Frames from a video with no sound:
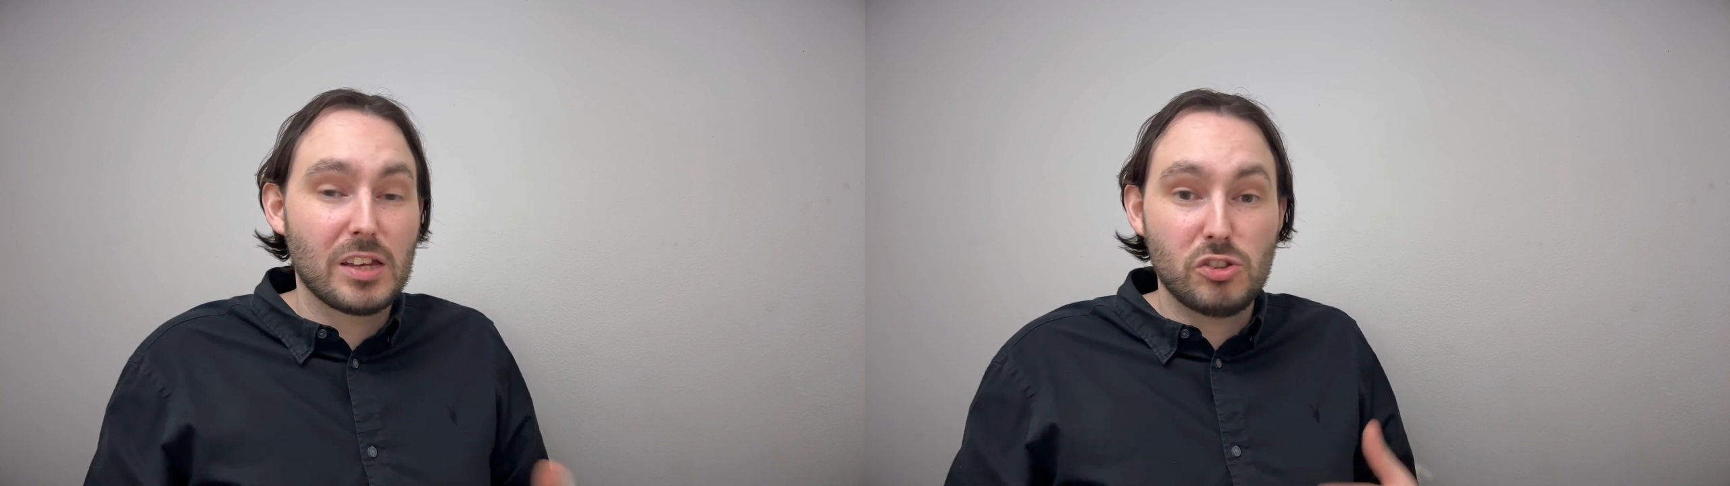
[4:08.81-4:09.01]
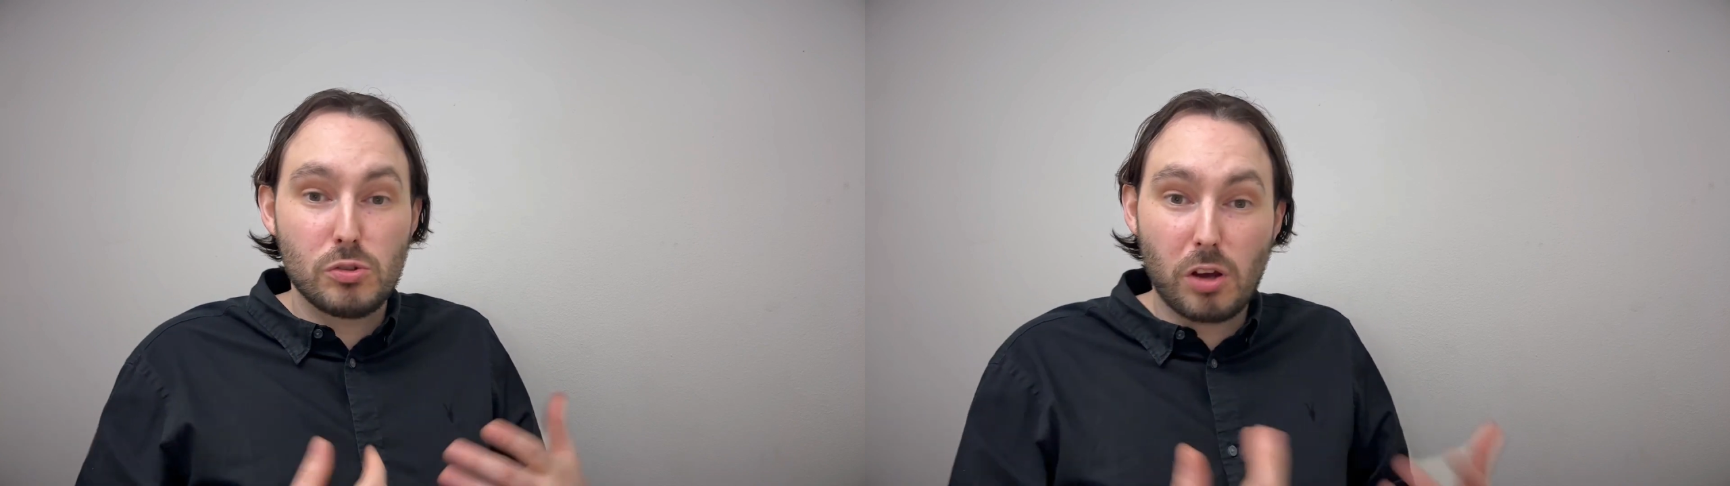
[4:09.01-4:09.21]

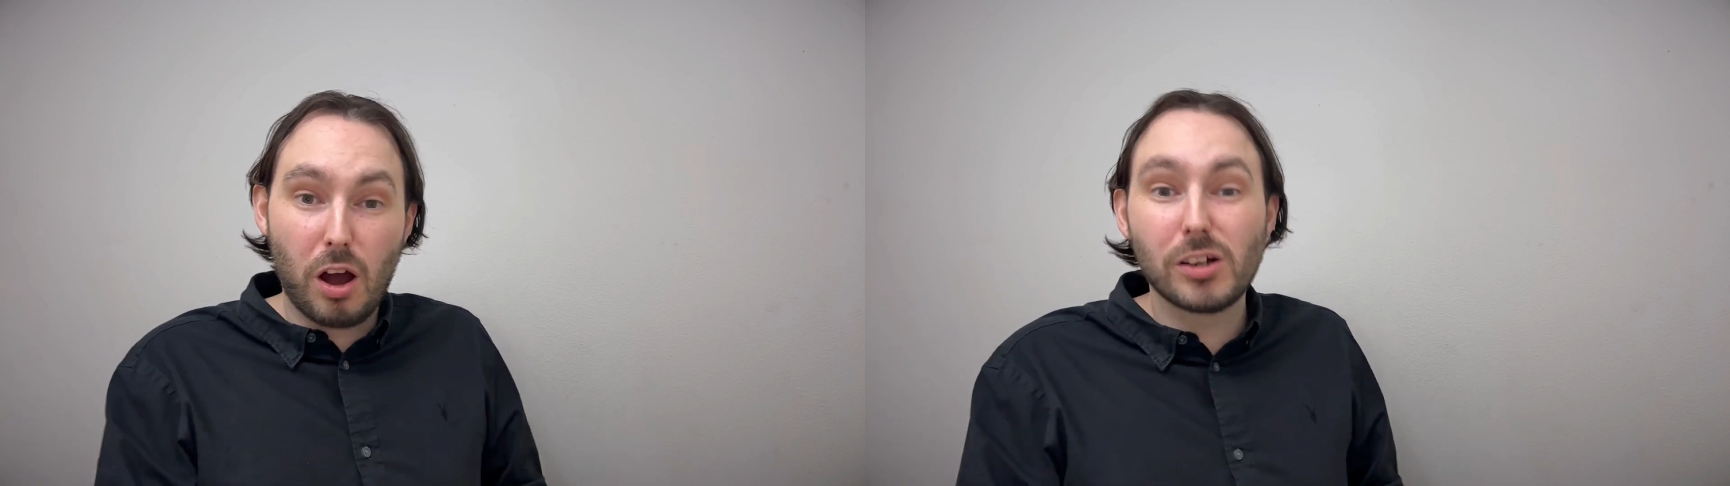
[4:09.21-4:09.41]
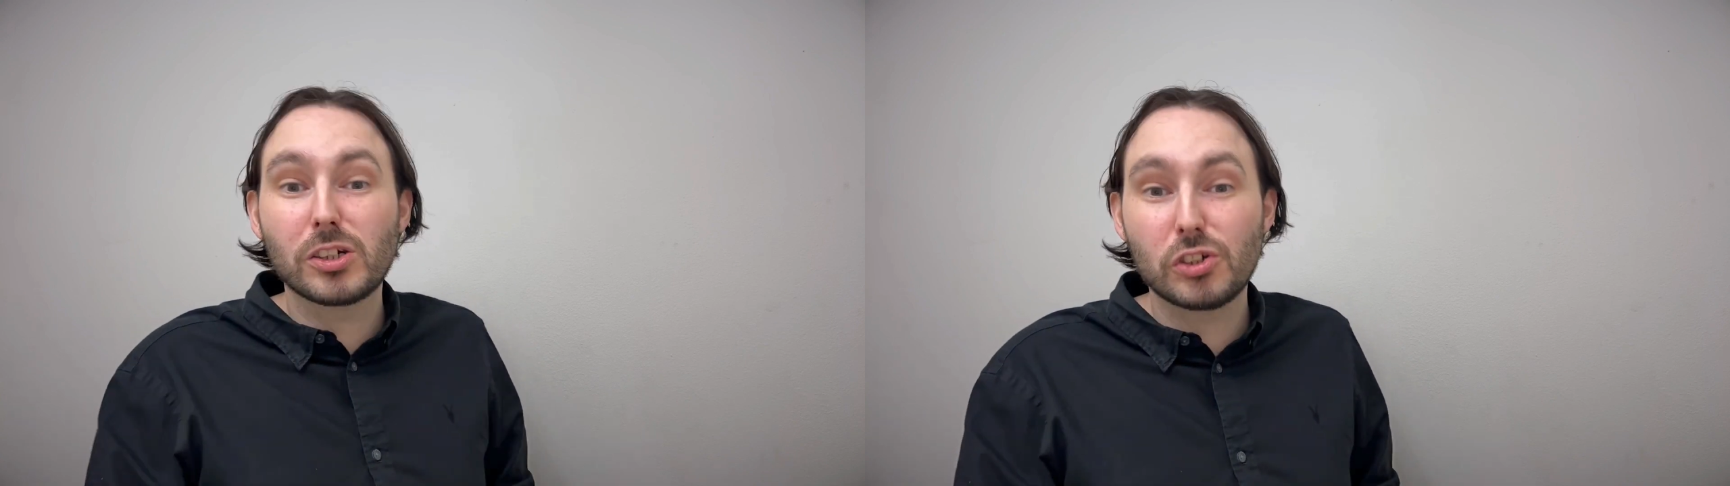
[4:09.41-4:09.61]
You
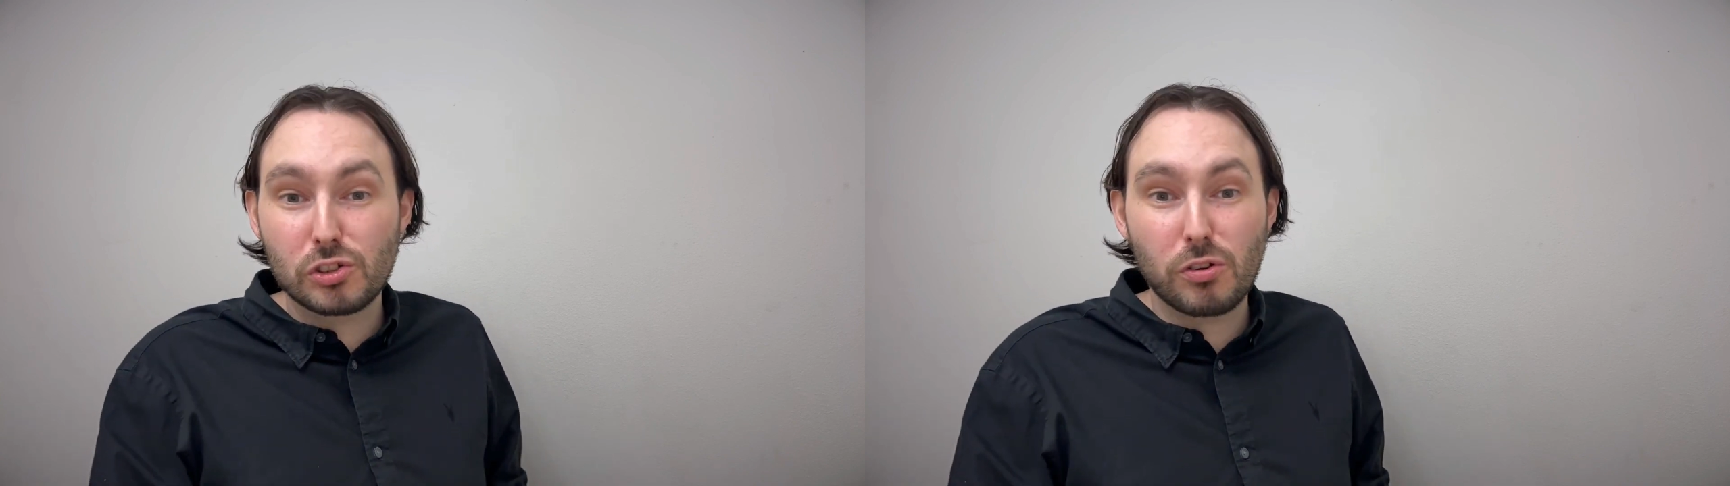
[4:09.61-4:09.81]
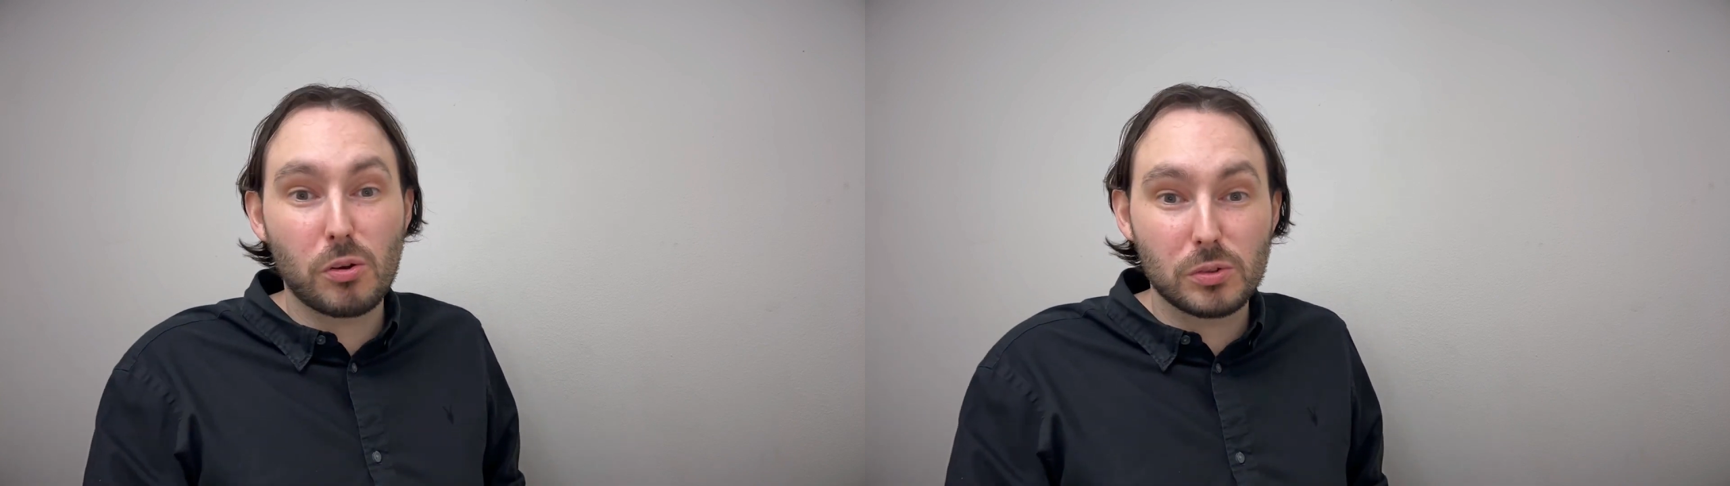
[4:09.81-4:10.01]
can't
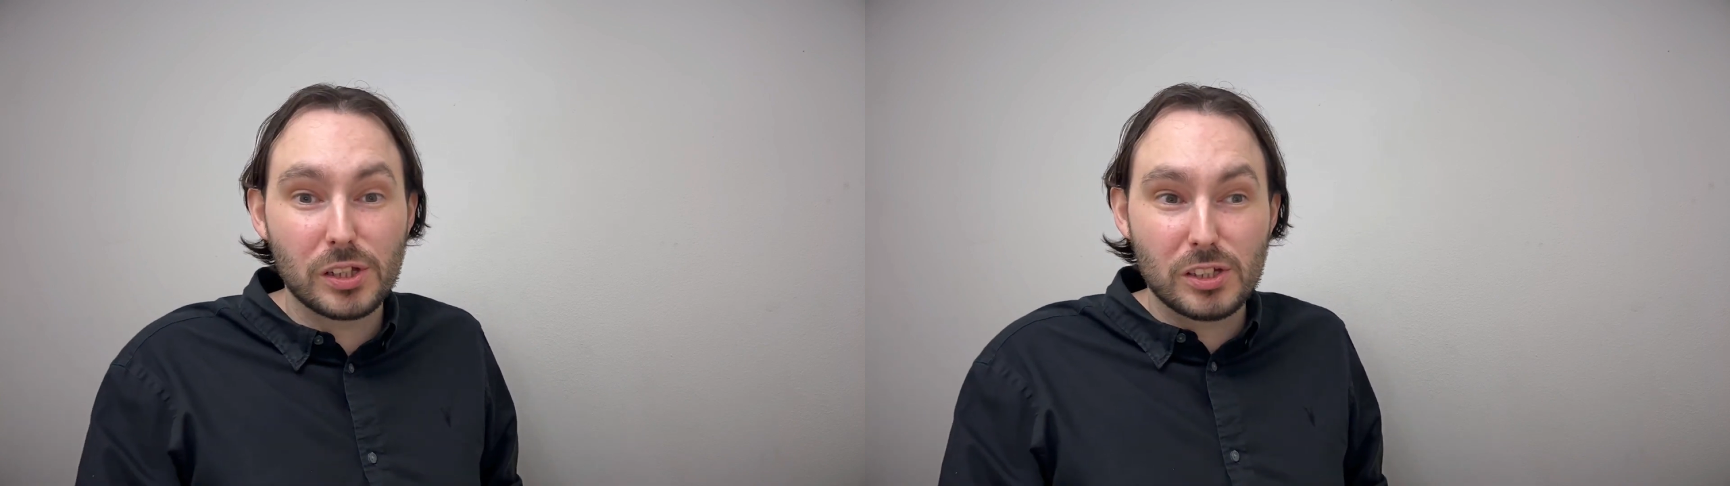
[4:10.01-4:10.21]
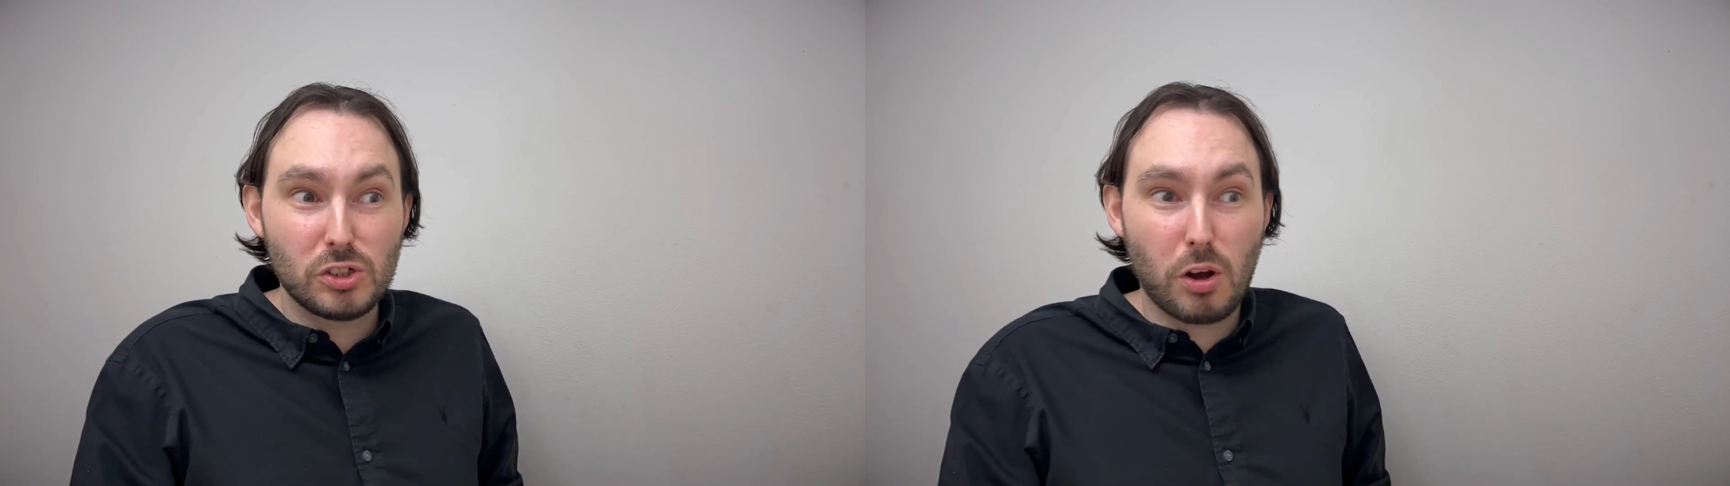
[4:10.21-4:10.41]

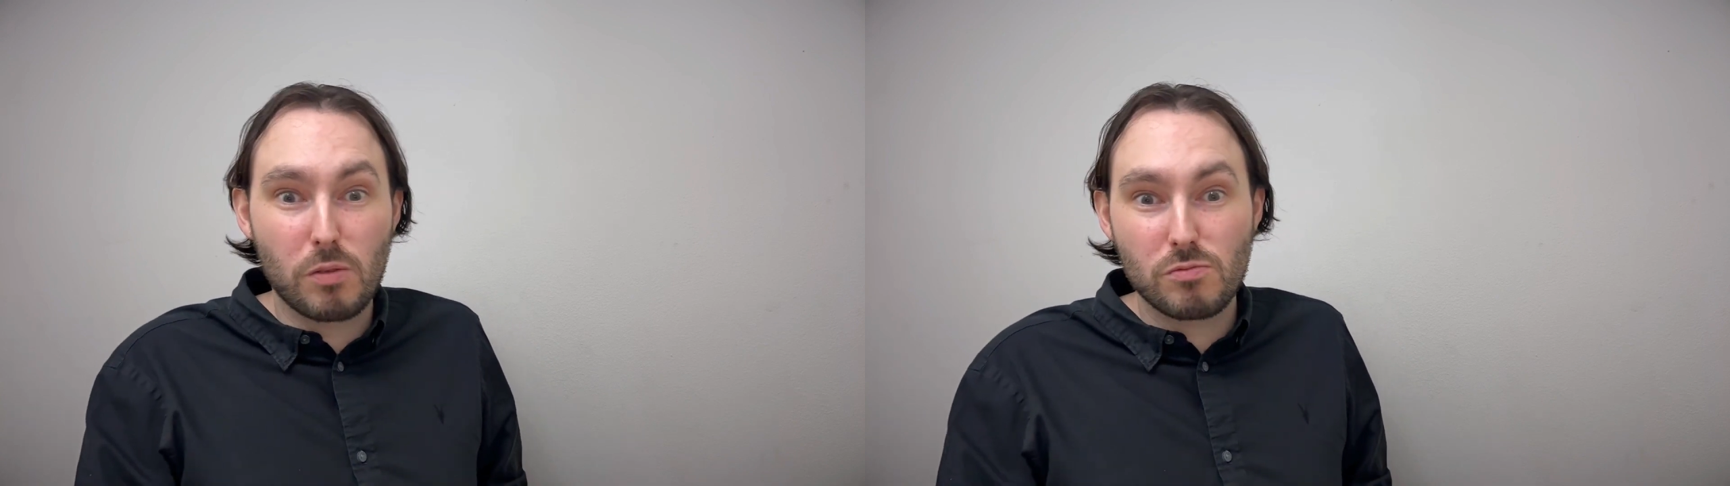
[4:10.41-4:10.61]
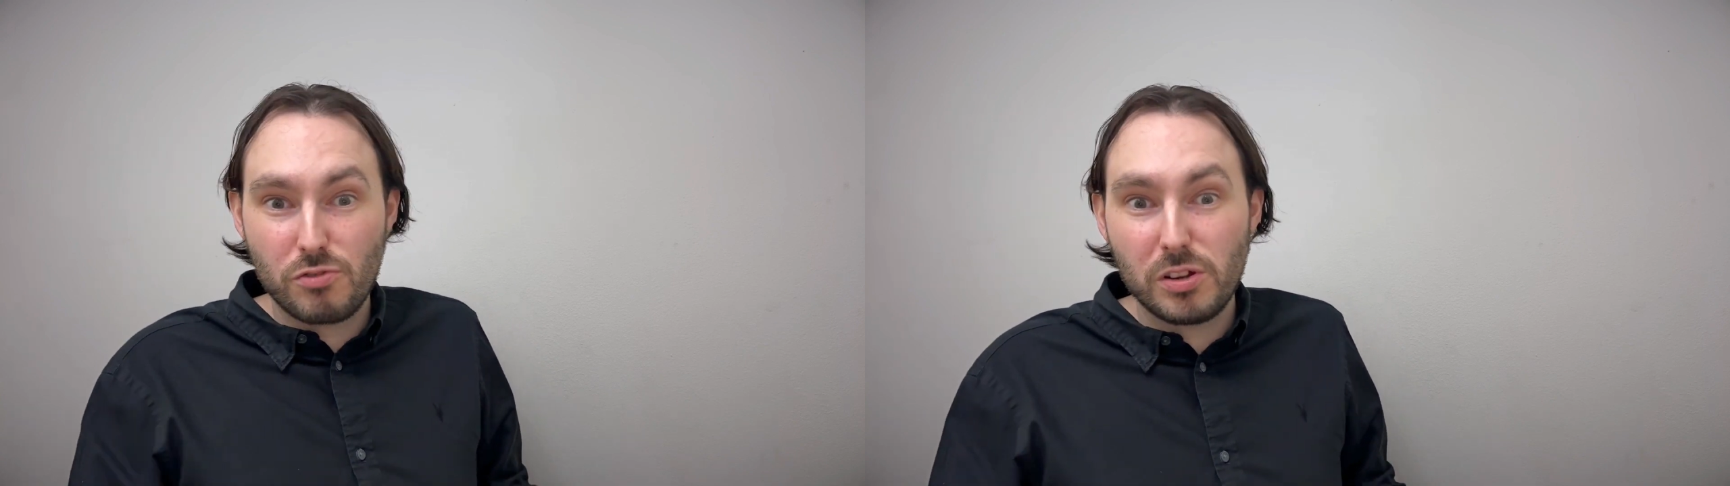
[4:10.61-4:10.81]

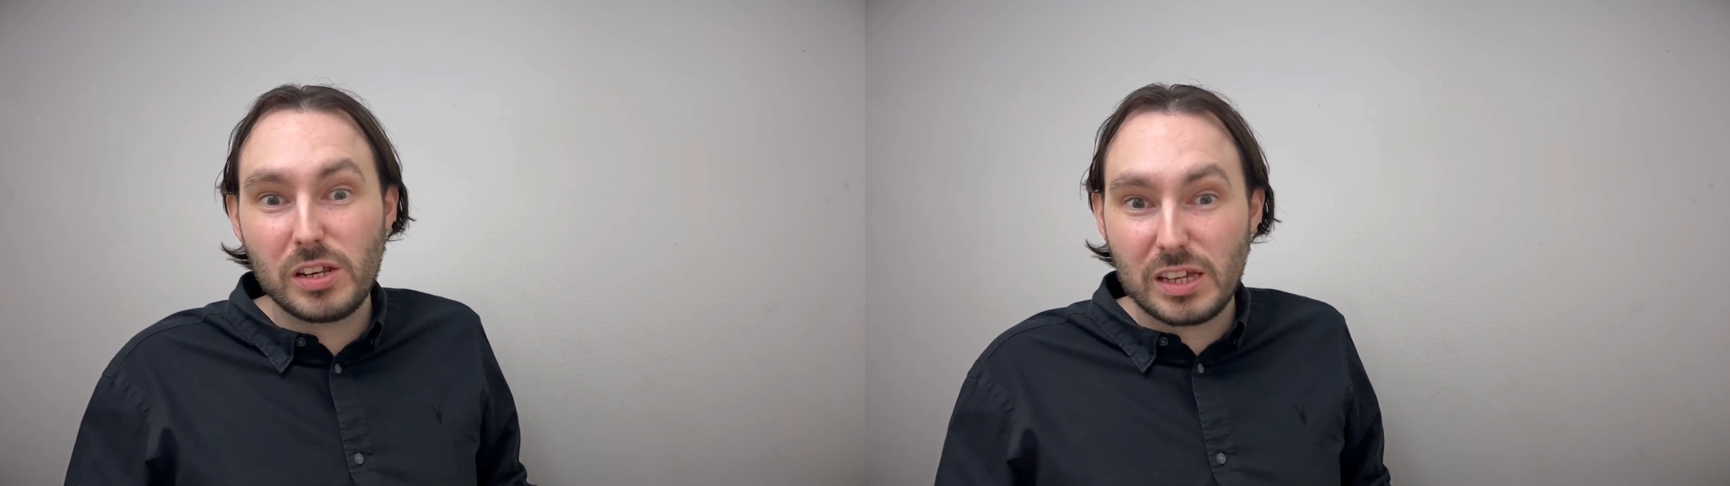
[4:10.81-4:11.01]
really